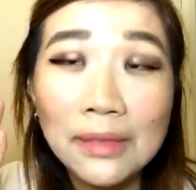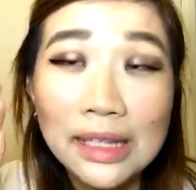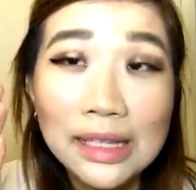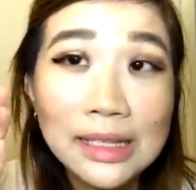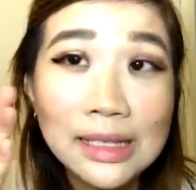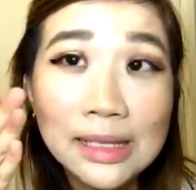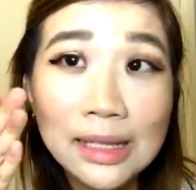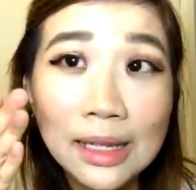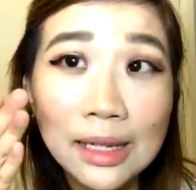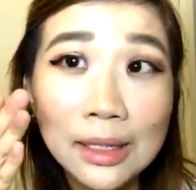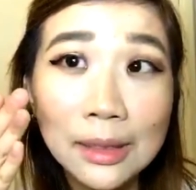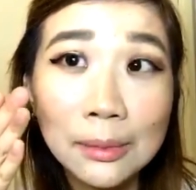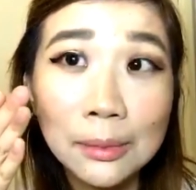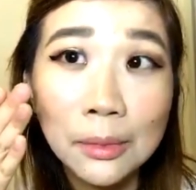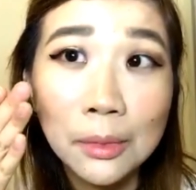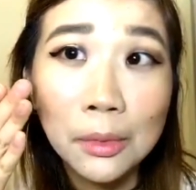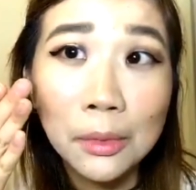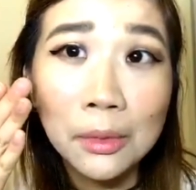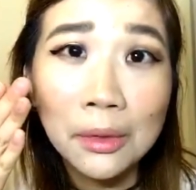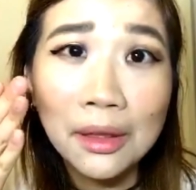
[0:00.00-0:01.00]
this side
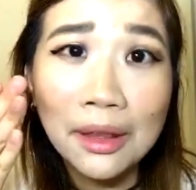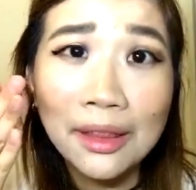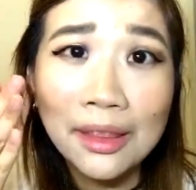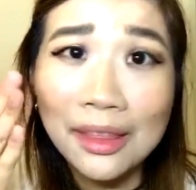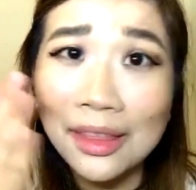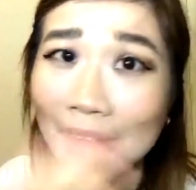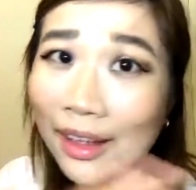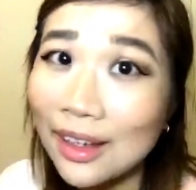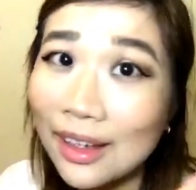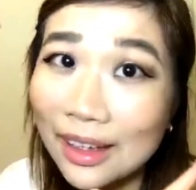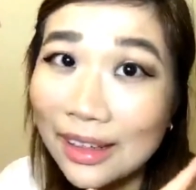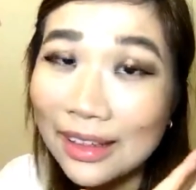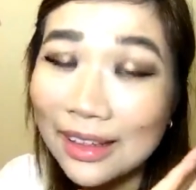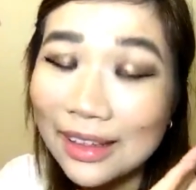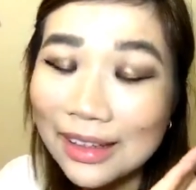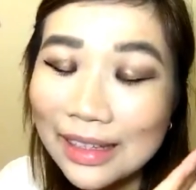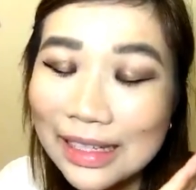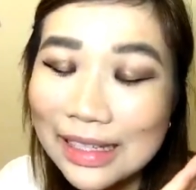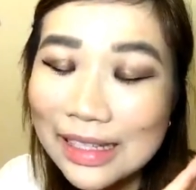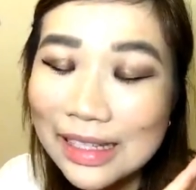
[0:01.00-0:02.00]
more thicker
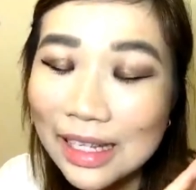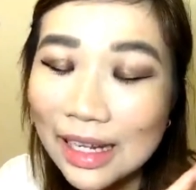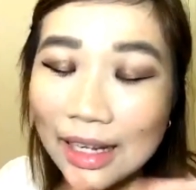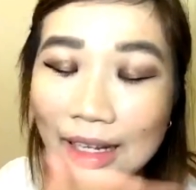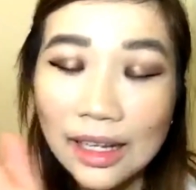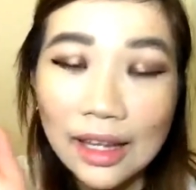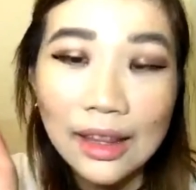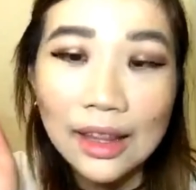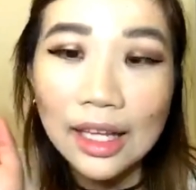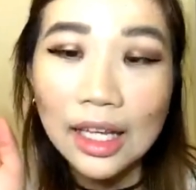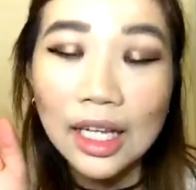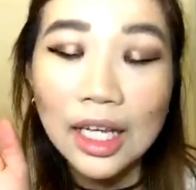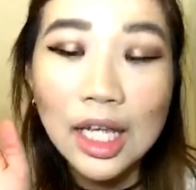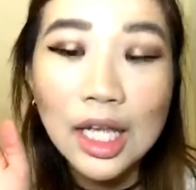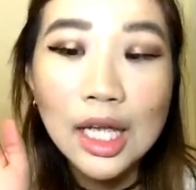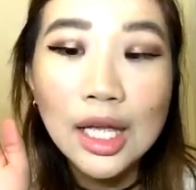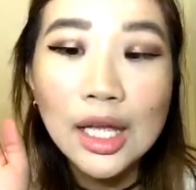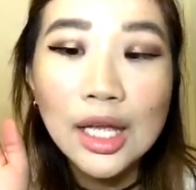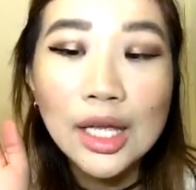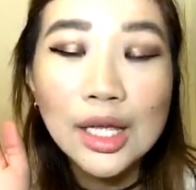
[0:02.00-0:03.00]
than this side. I think
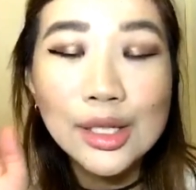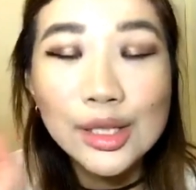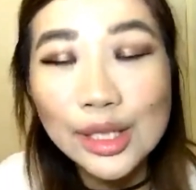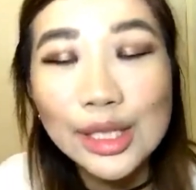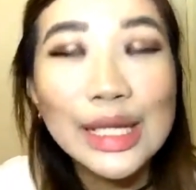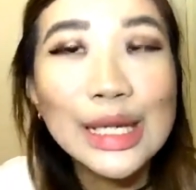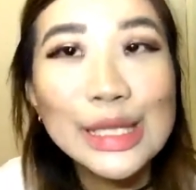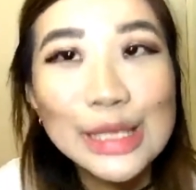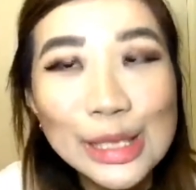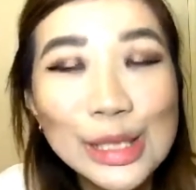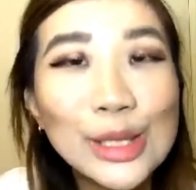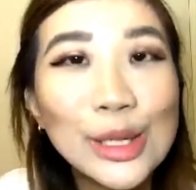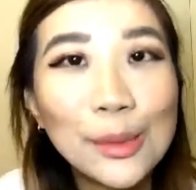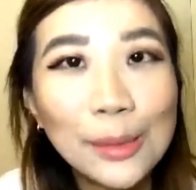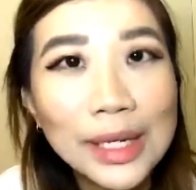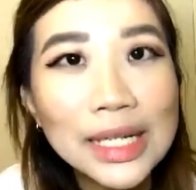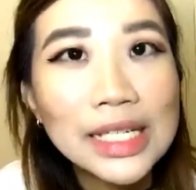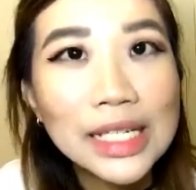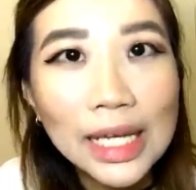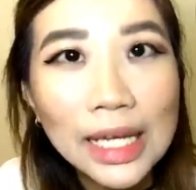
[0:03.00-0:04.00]
to today's just
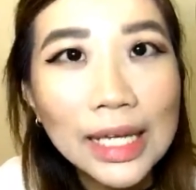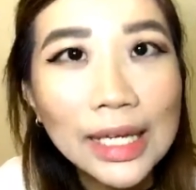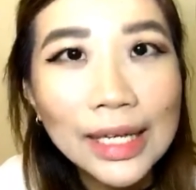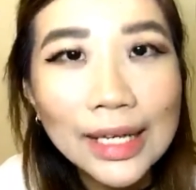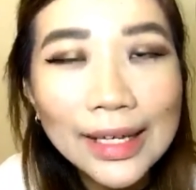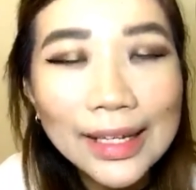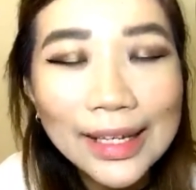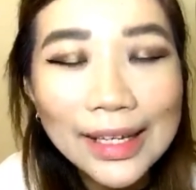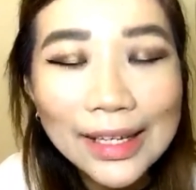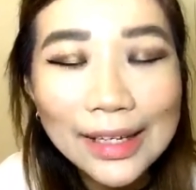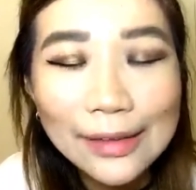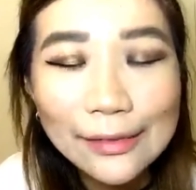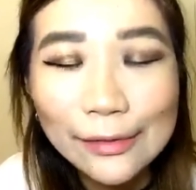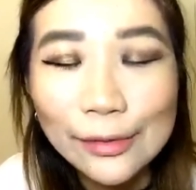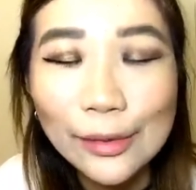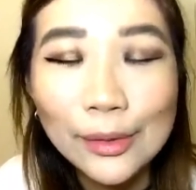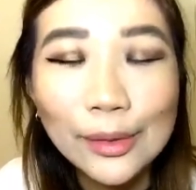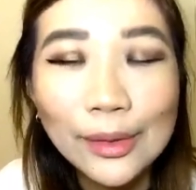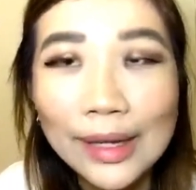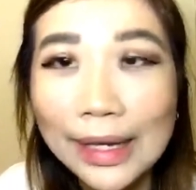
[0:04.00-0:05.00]
not my day for